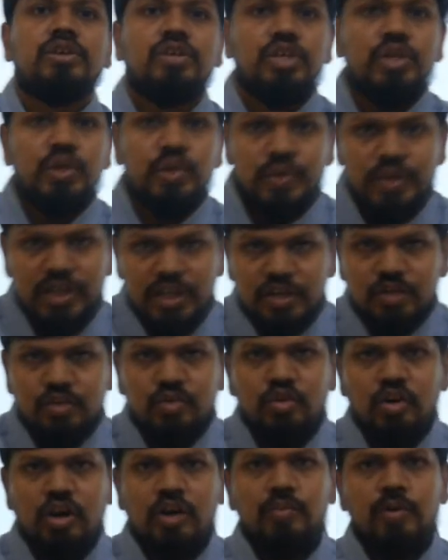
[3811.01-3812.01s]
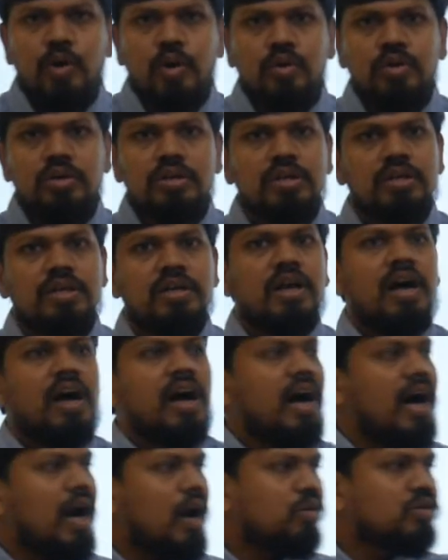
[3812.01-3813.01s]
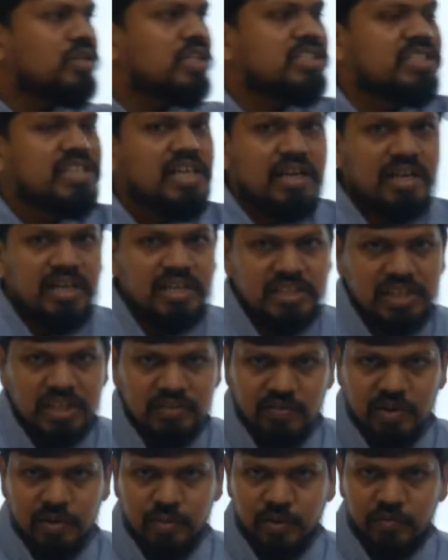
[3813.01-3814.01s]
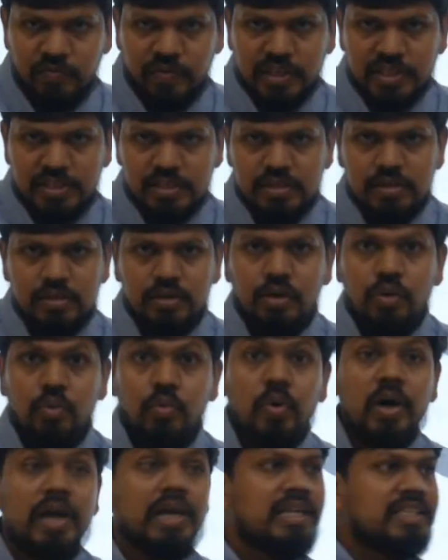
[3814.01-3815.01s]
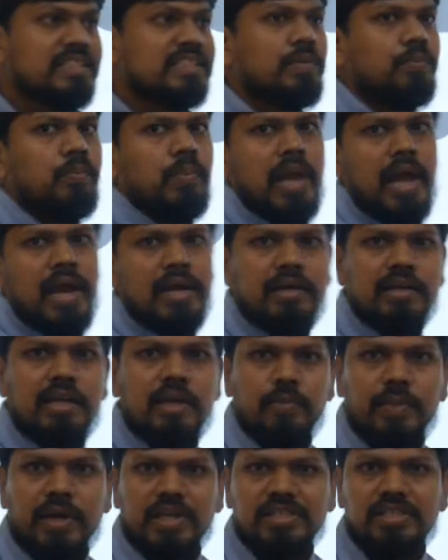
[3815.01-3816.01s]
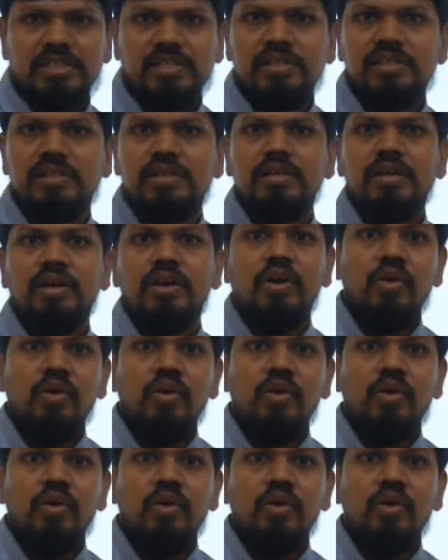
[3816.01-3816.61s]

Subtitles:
you need to know about how the generation will be fixed, what is the plant capacity,